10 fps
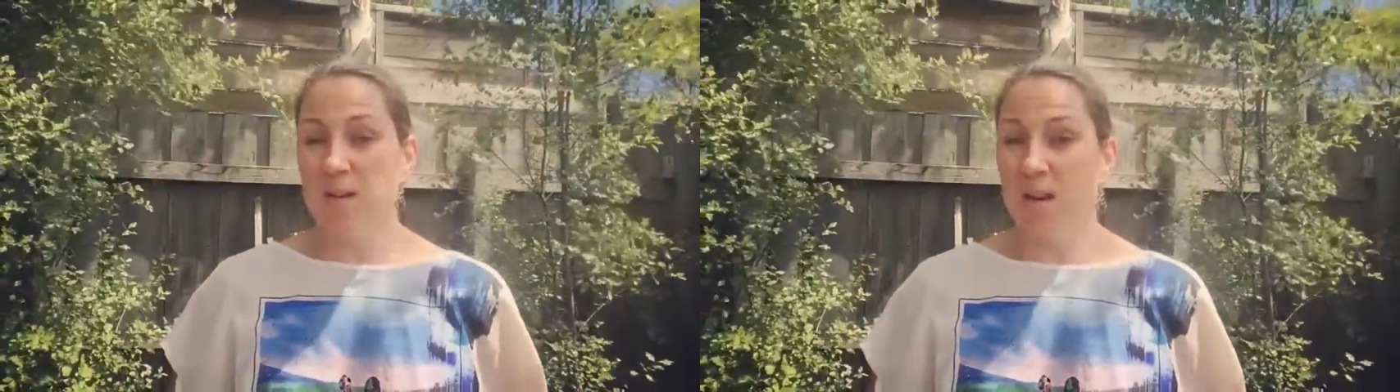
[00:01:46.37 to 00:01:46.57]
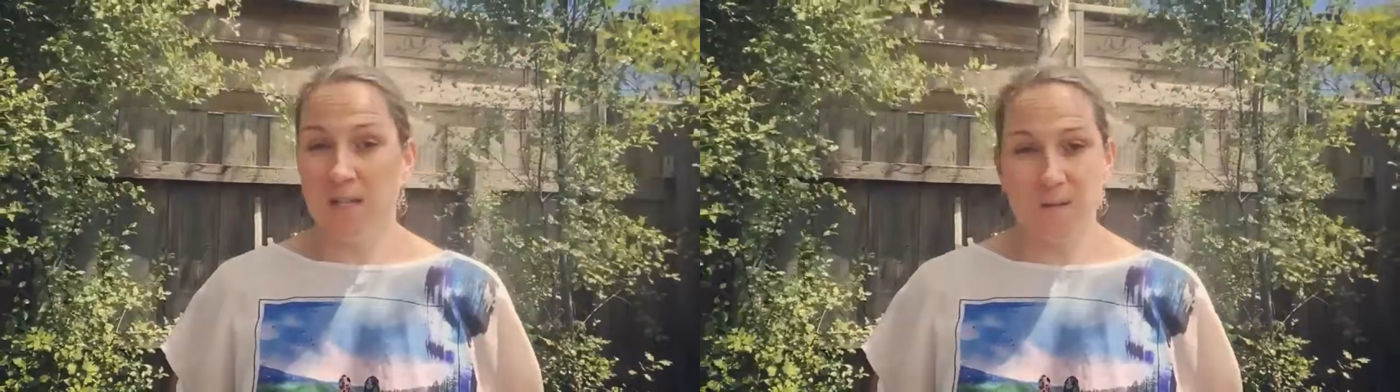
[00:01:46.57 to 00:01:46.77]

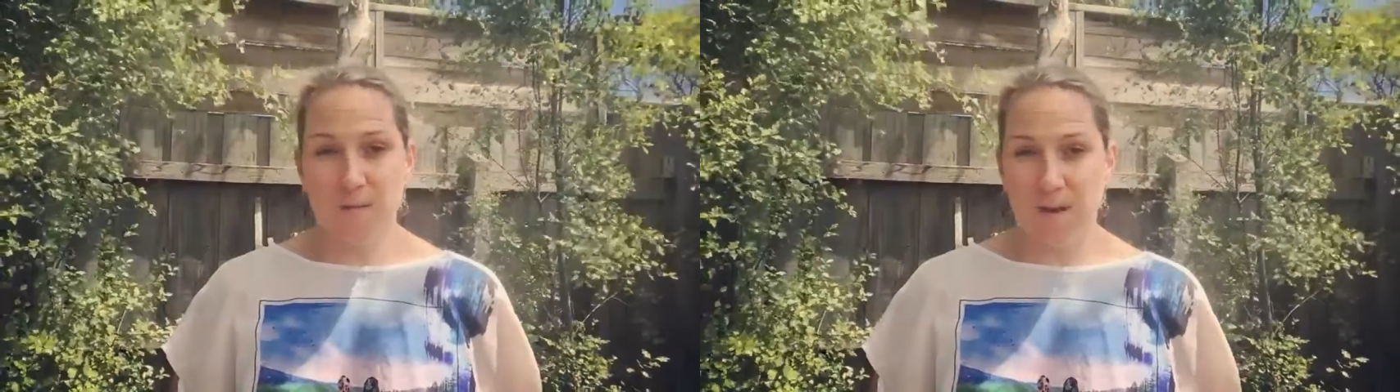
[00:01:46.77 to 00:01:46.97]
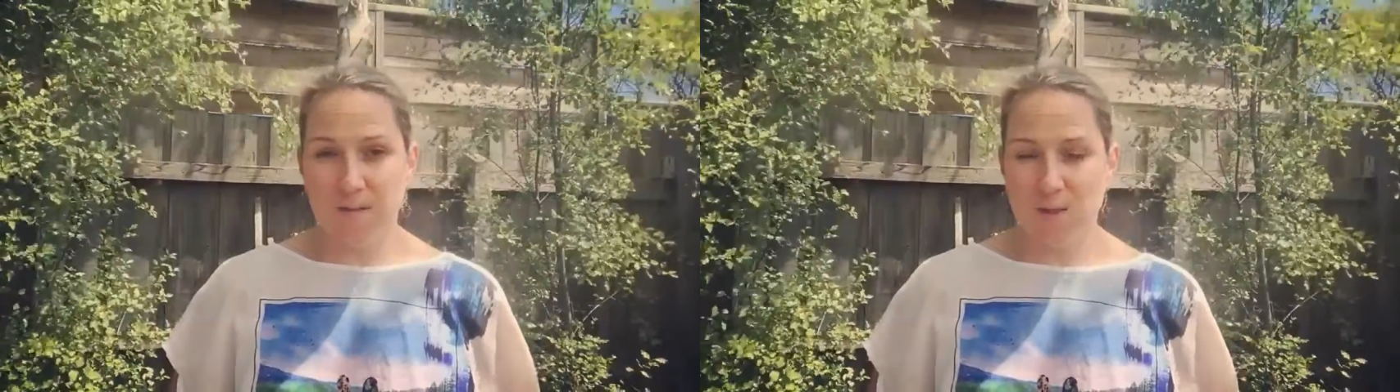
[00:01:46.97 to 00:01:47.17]

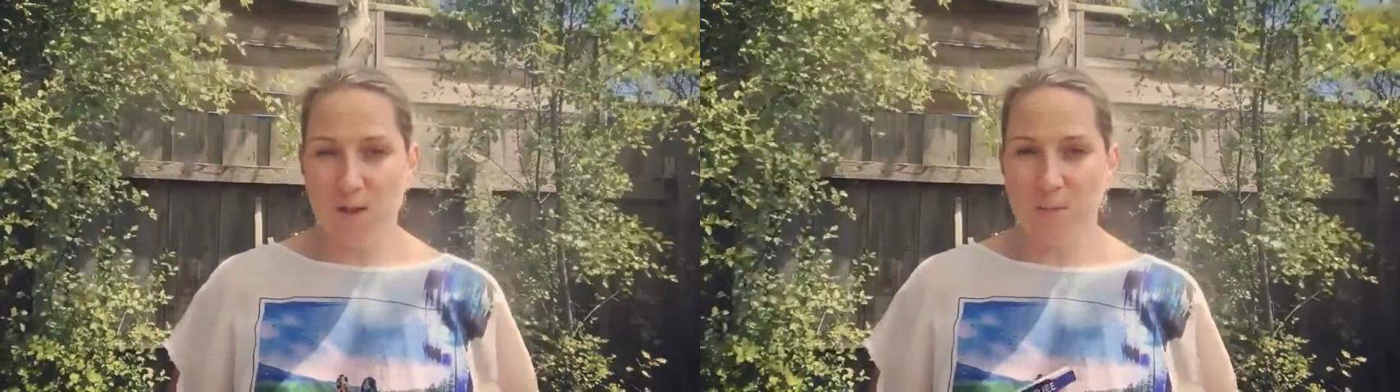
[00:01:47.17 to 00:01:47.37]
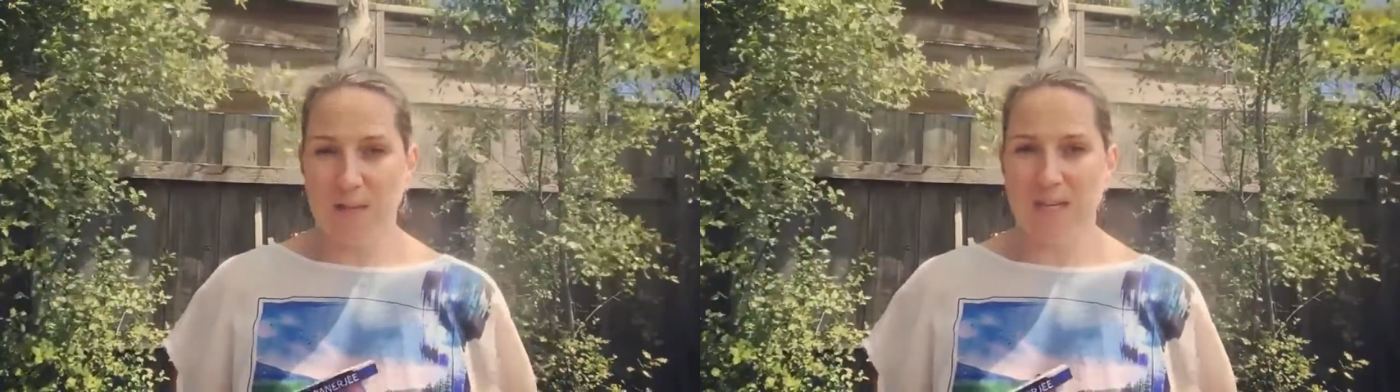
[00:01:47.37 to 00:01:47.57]
9-to-5
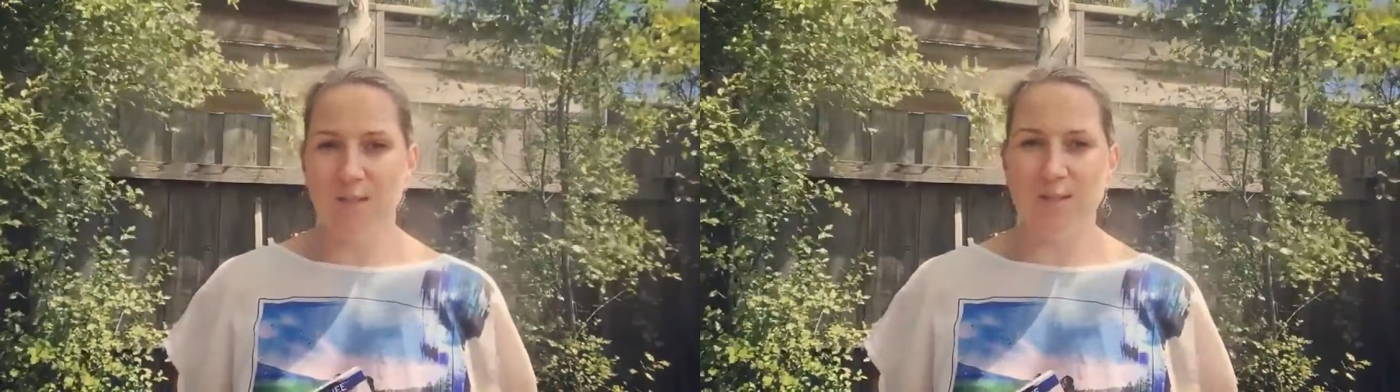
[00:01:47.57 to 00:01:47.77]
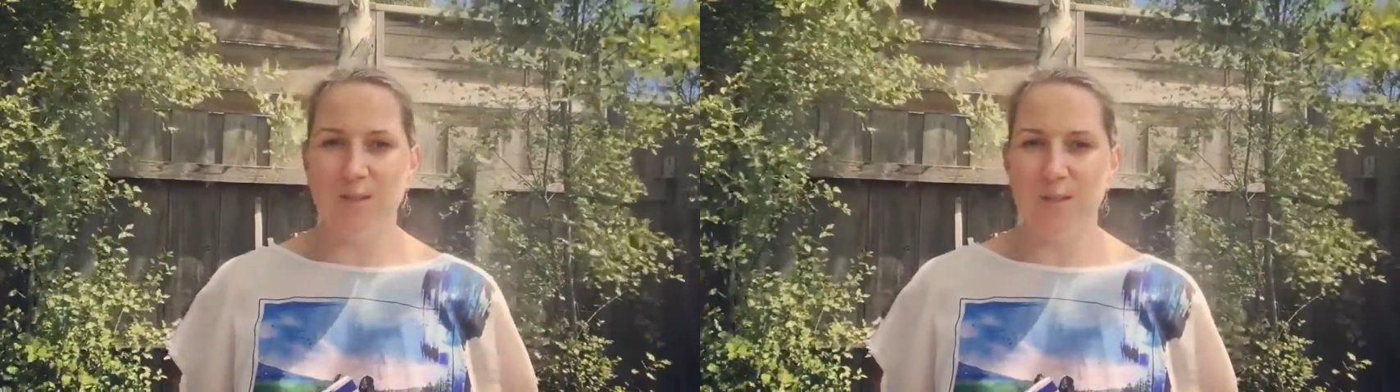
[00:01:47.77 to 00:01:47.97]
job
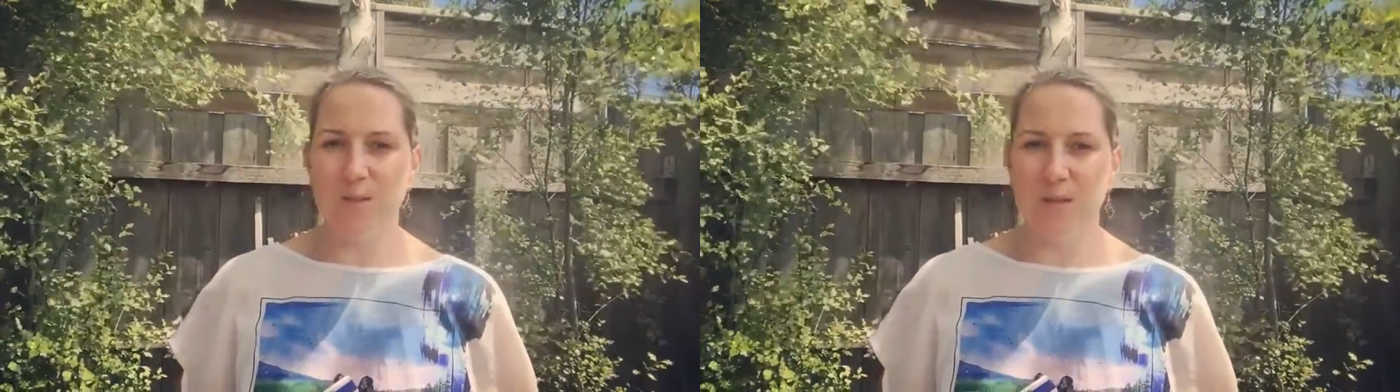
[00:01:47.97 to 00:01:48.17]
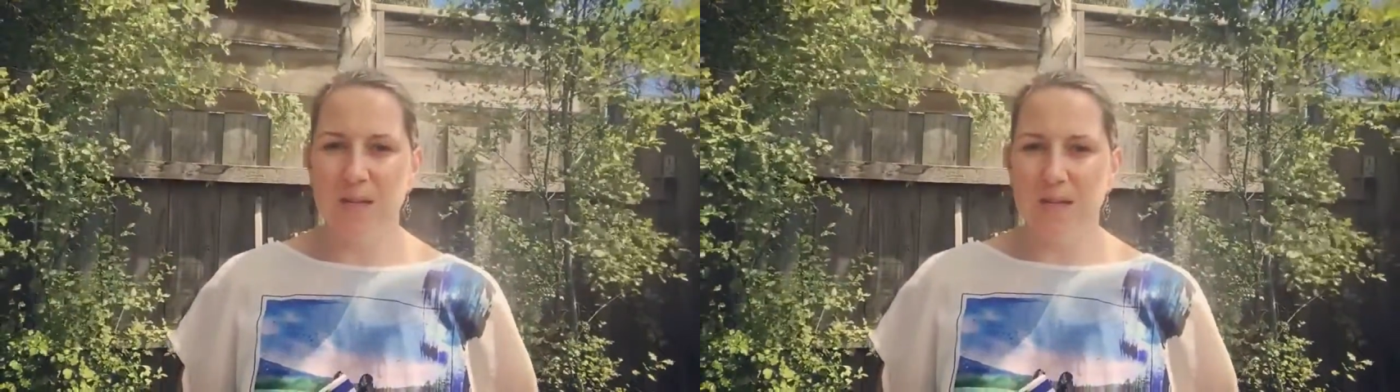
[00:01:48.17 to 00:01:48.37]
into